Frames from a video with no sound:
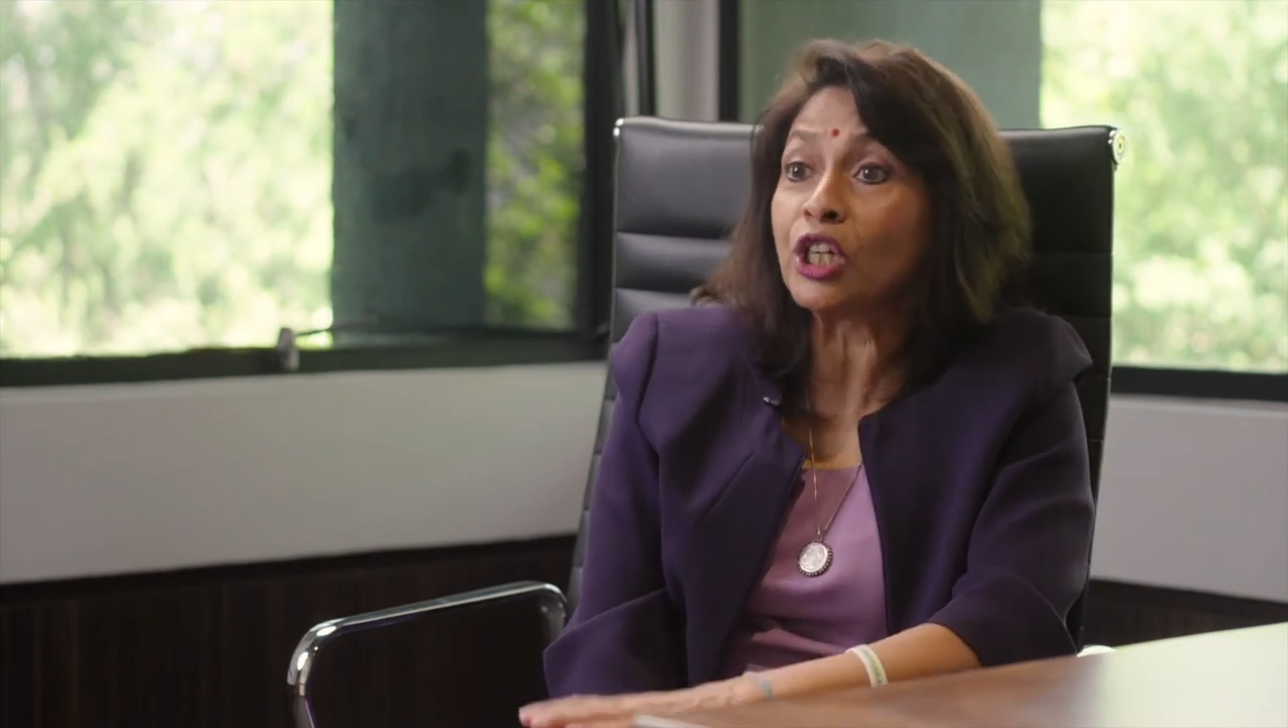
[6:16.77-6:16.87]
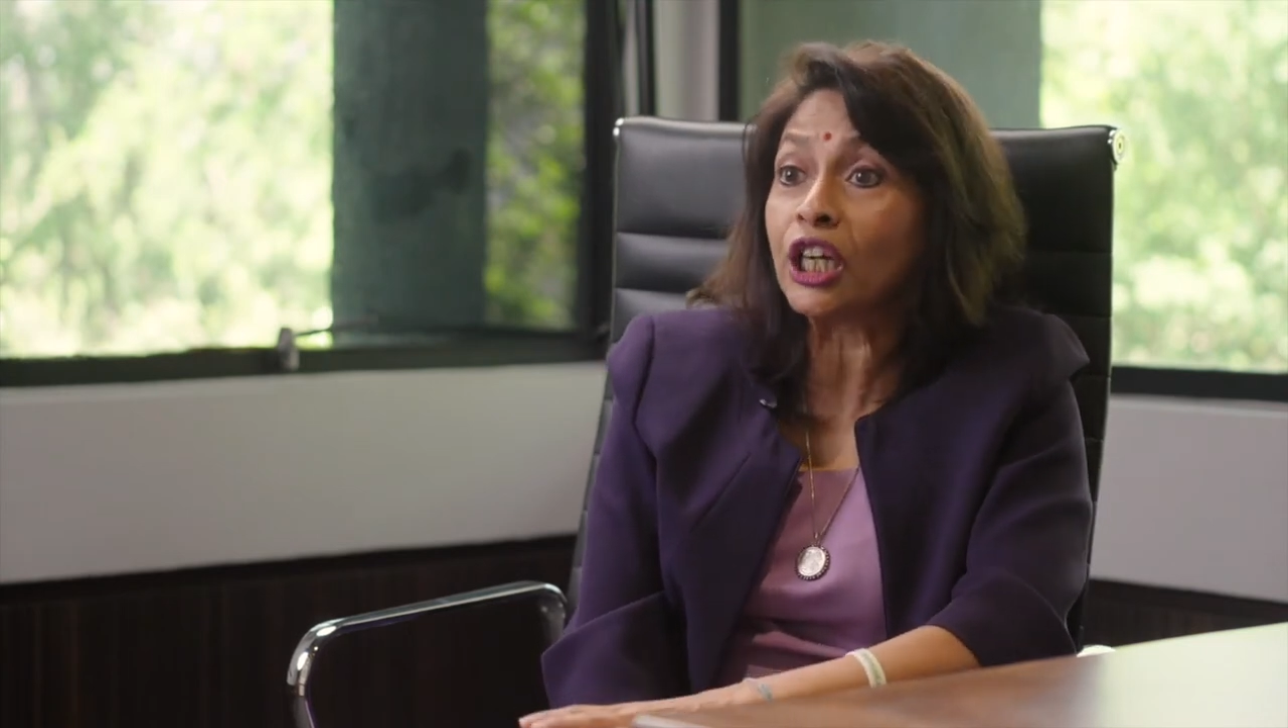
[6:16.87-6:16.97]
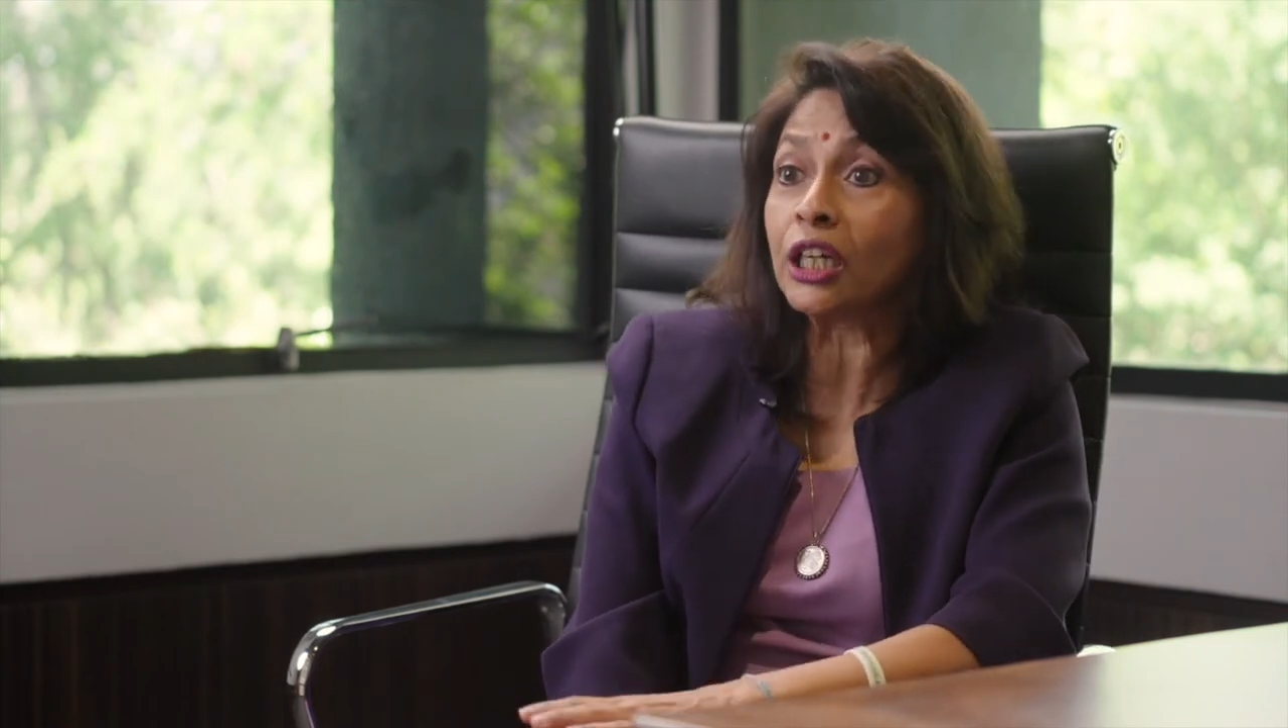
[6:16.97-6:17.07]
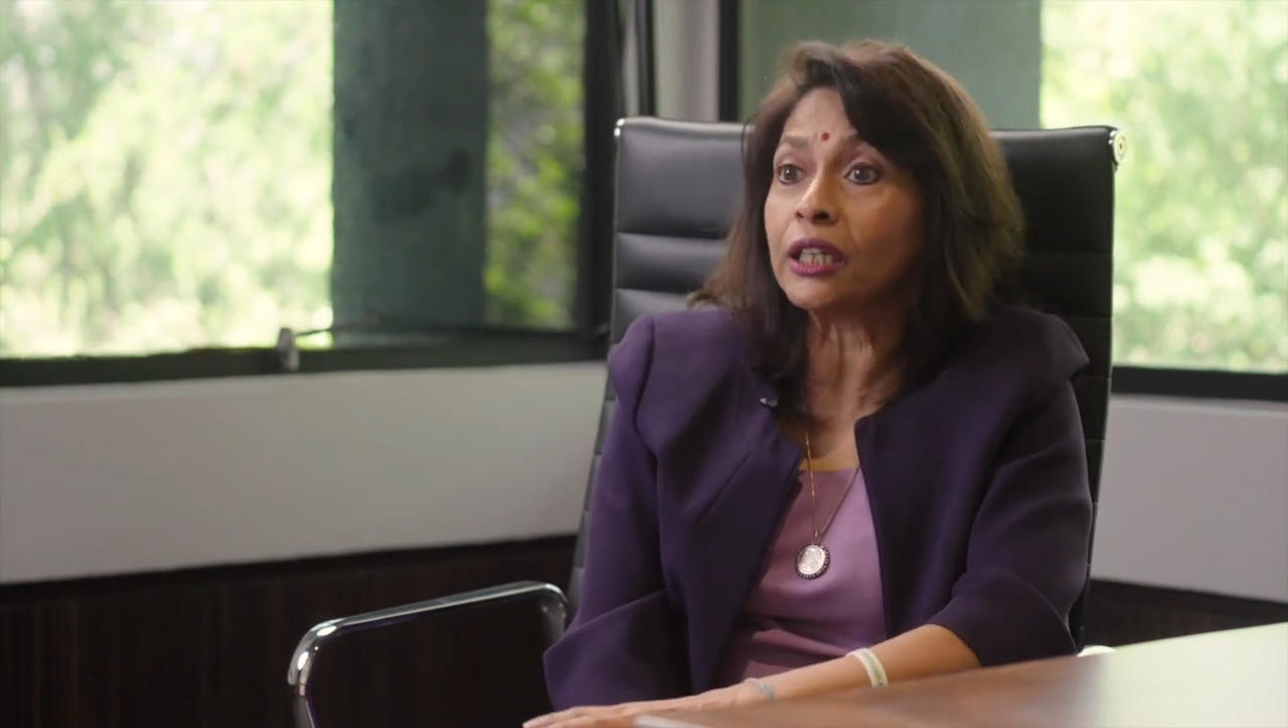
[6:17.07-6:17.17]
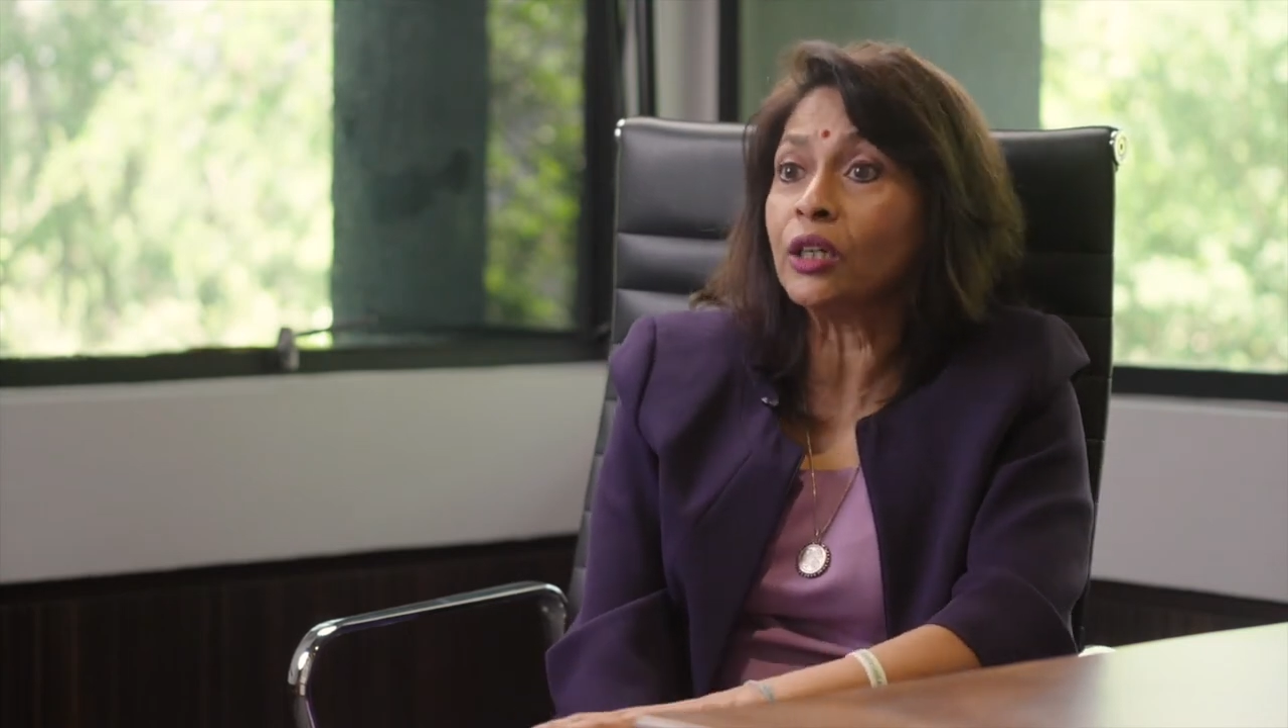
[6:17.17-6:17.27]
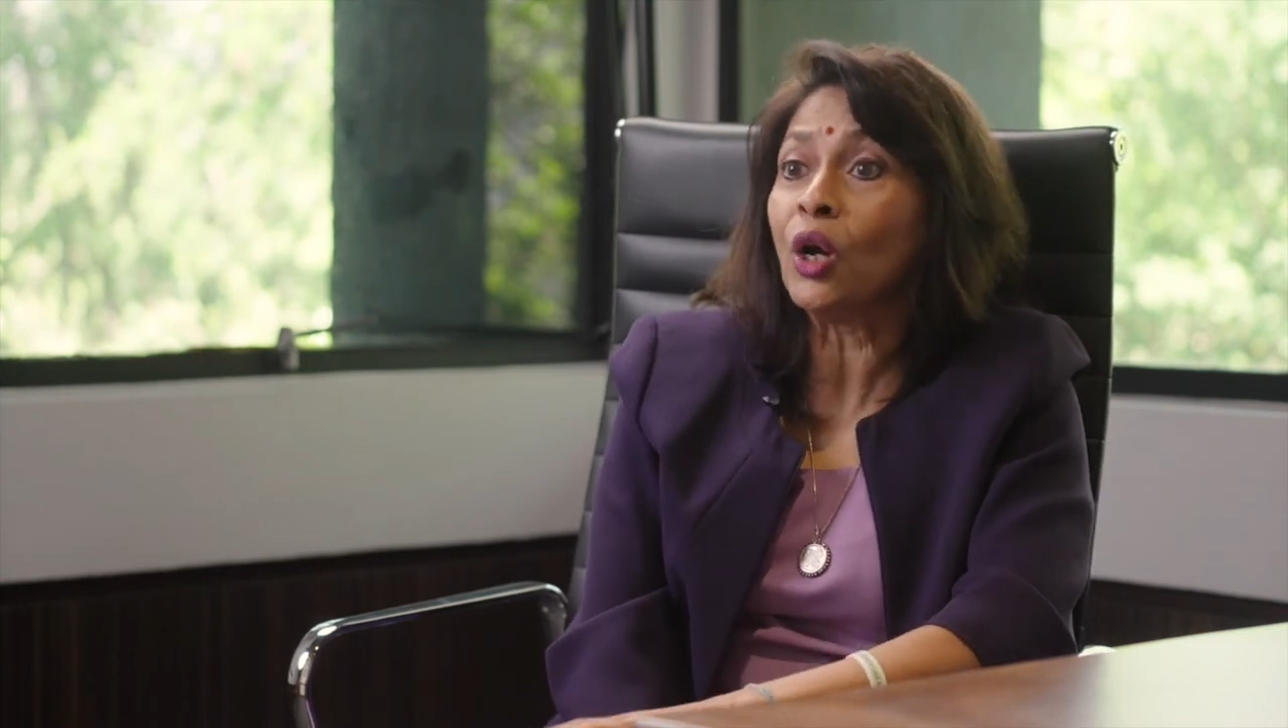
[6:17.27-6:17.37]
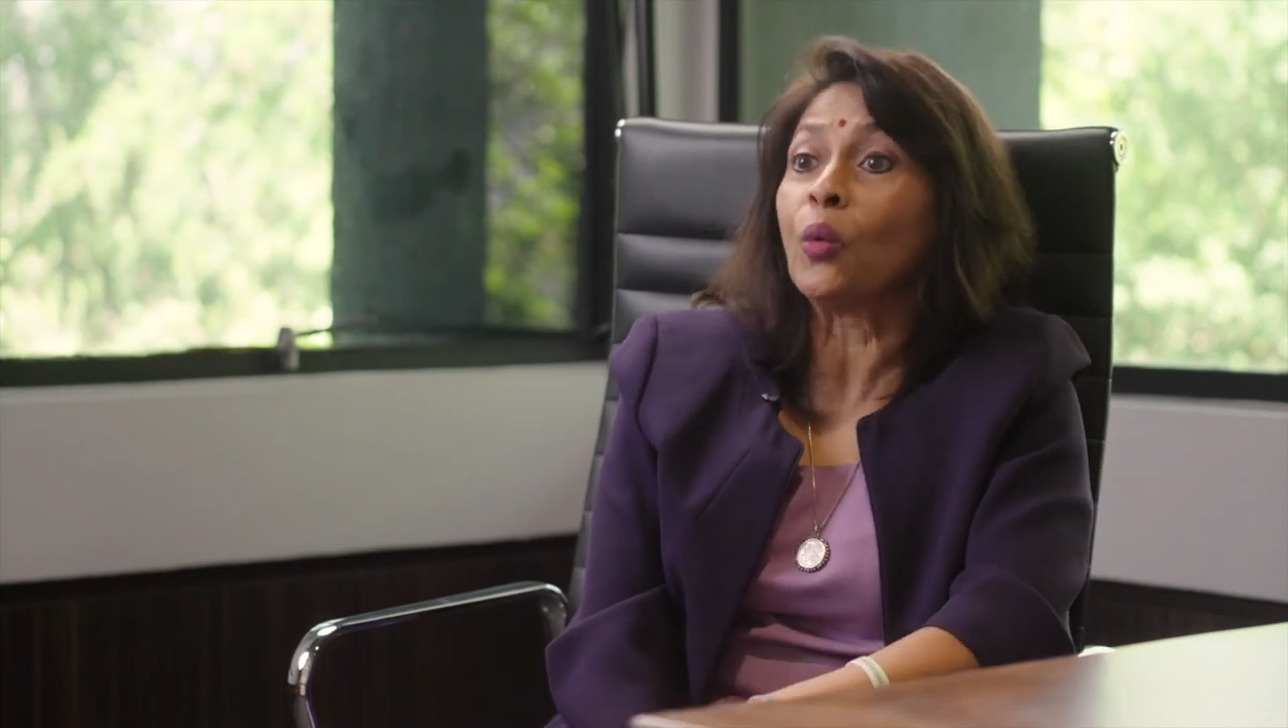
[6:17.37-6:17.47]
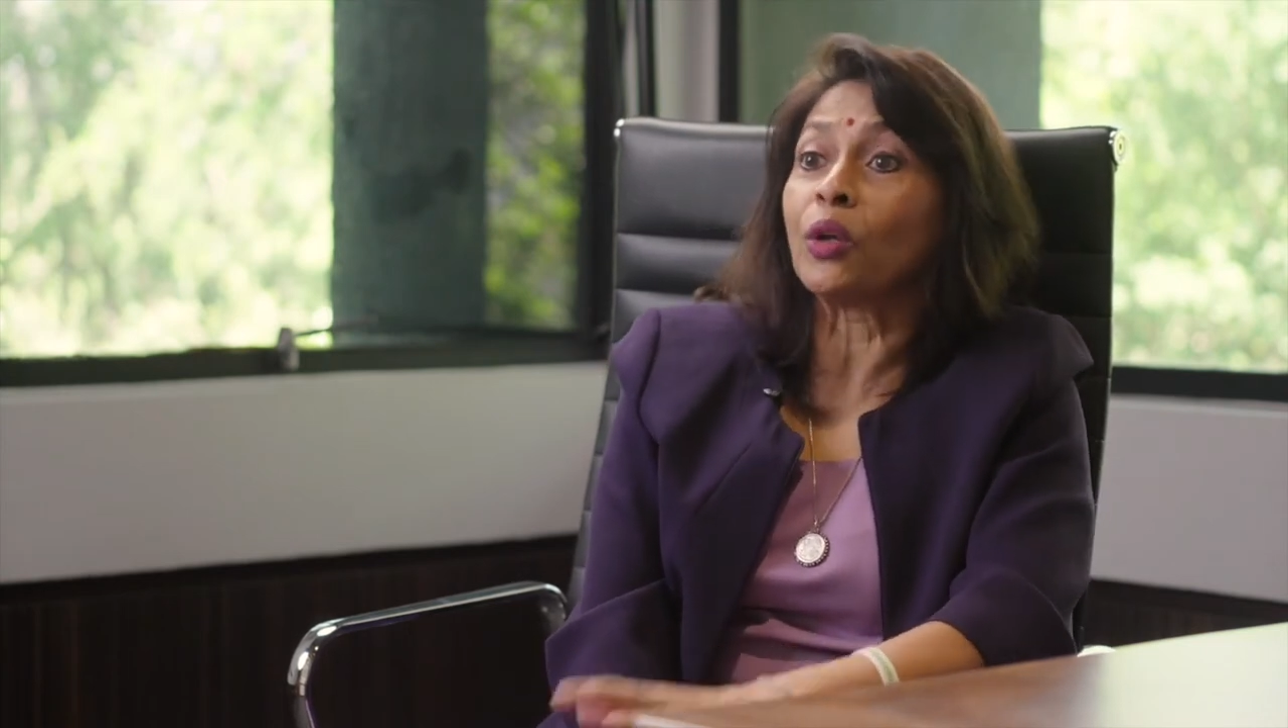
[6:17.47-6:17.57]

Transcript: learn